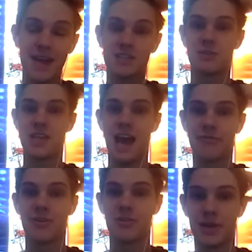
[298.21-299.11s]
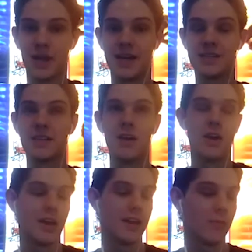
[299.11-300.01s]
those effort plays.
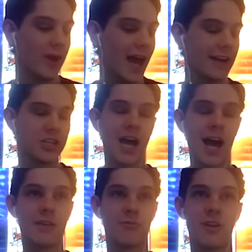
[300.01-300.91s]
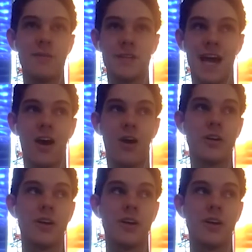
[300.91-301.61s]
we had a shot. It rimmed out.